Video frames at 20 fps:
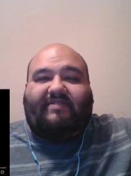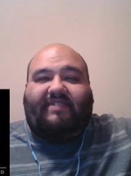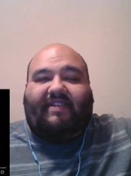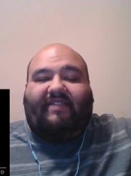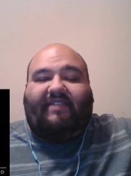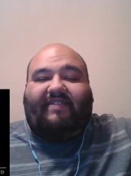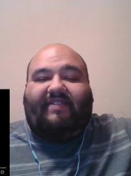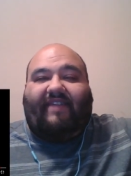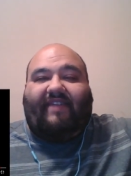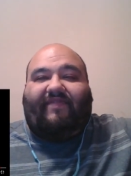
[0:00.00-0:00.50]

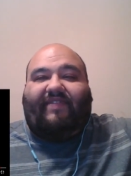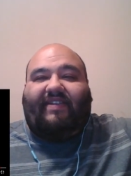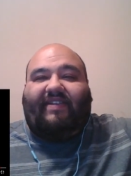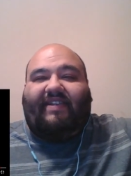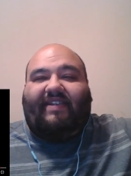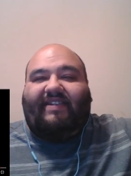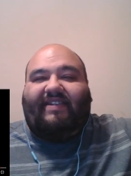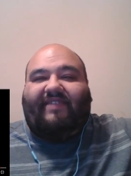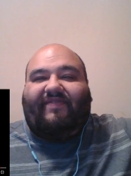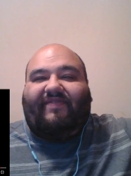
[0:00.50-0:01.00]

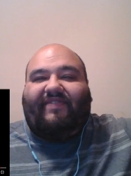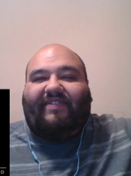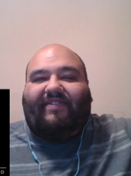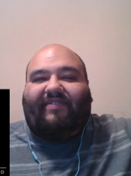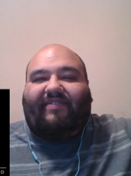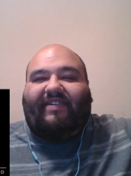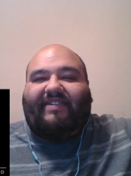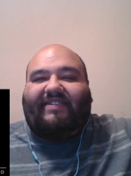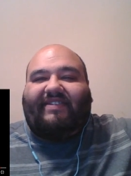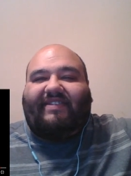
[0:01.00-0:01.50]
definitely a different
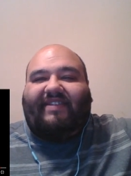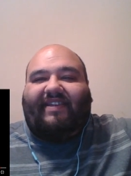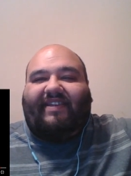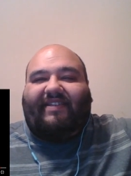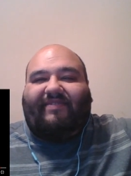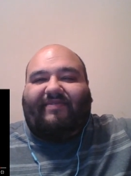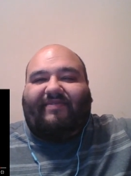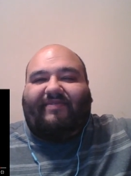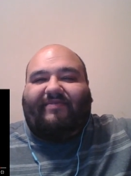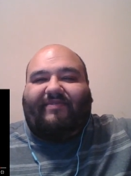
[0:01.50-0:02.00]
direction. The
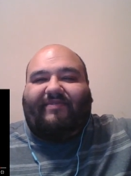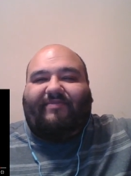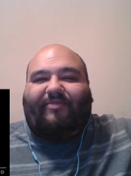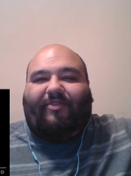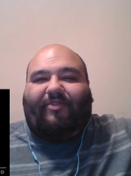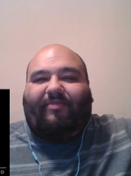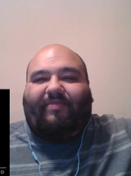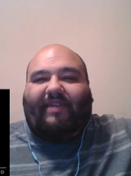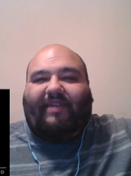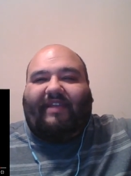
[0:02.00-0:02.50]
other one was
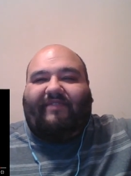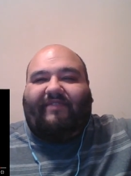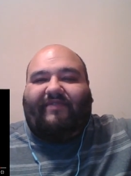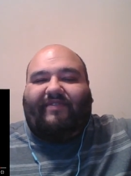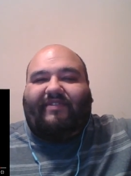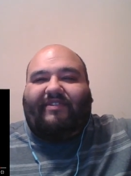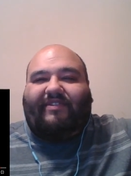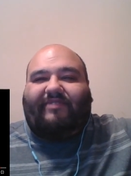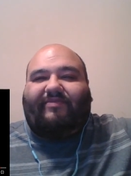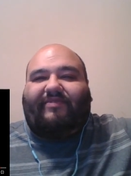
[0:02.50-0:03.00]
more
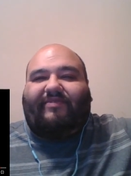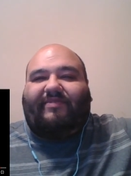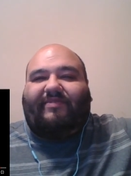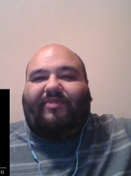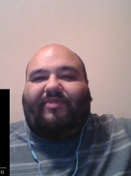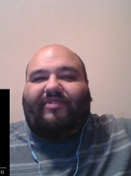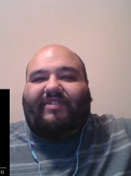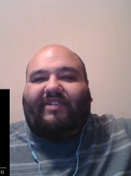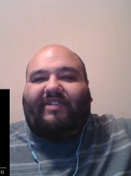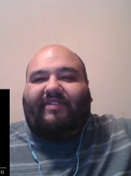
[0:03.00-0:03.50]
playful. This one was
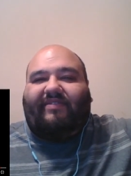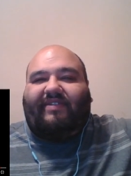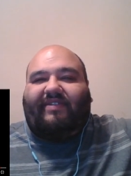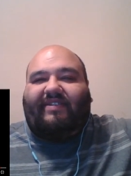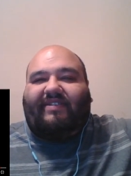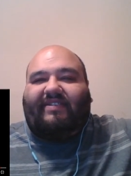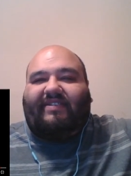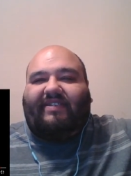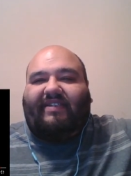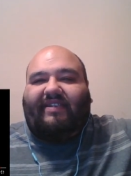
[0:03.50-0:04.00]
more
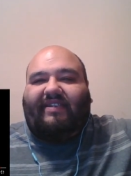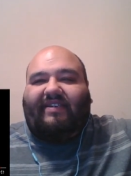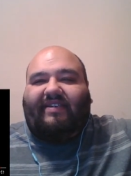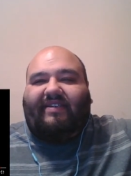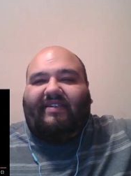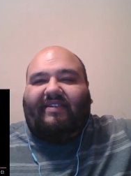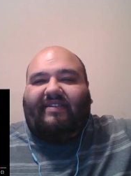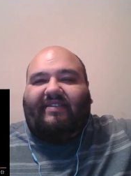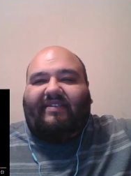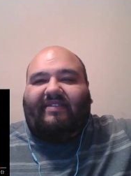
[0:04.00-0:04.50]
serious
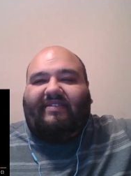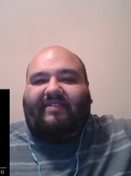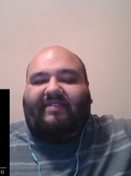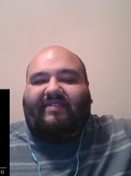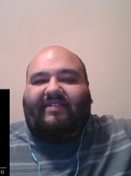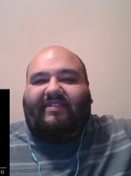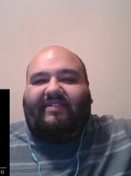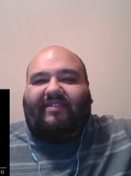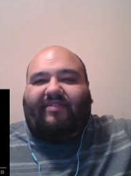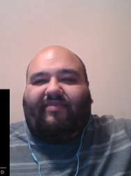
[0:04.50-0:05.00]

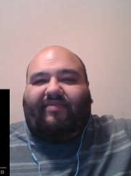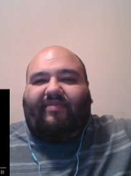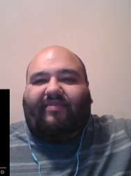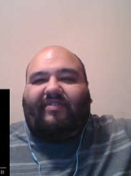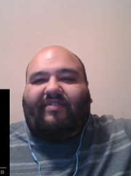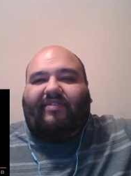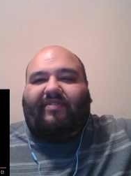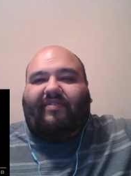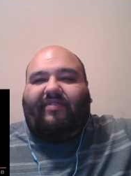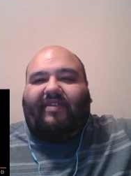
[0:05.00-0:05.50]
just a
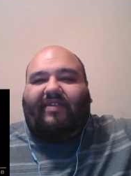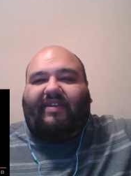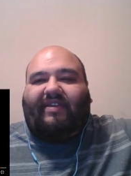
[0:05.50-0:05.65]
real quick